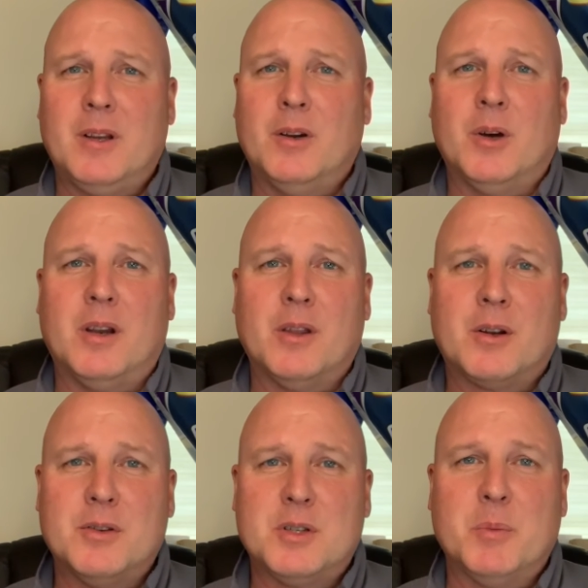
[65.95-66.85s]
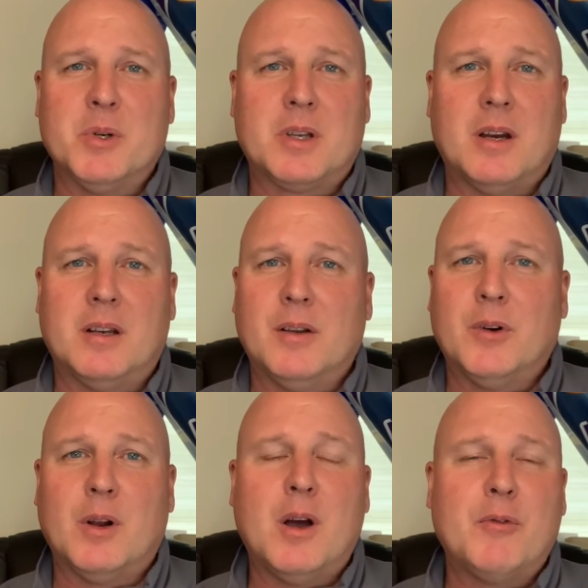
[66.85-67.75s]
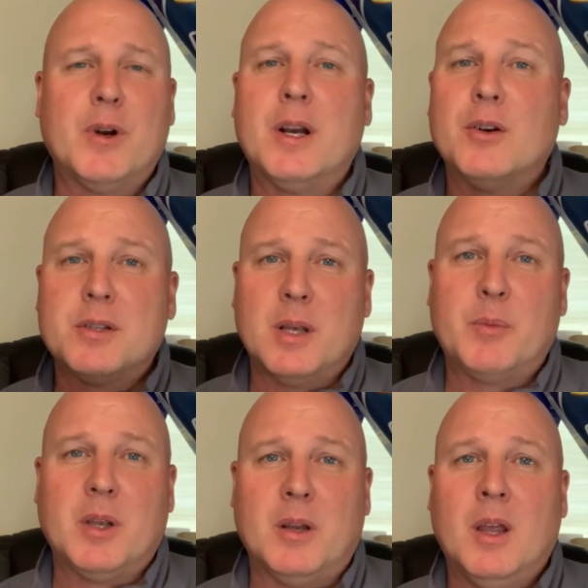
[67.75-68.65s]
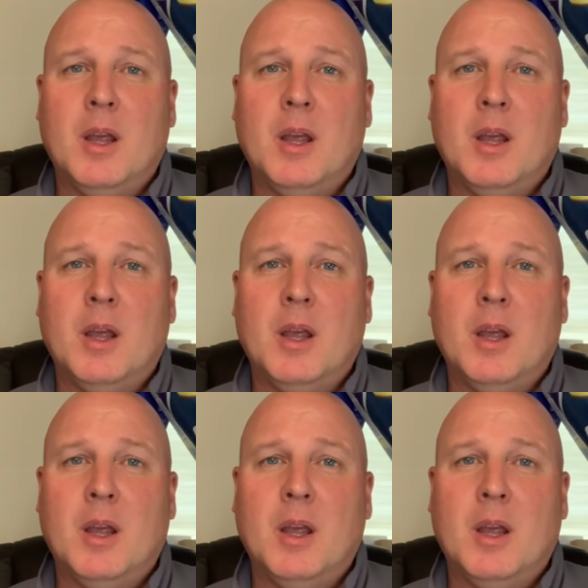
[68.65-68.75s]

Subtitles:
Another consumer's got a different offering or something.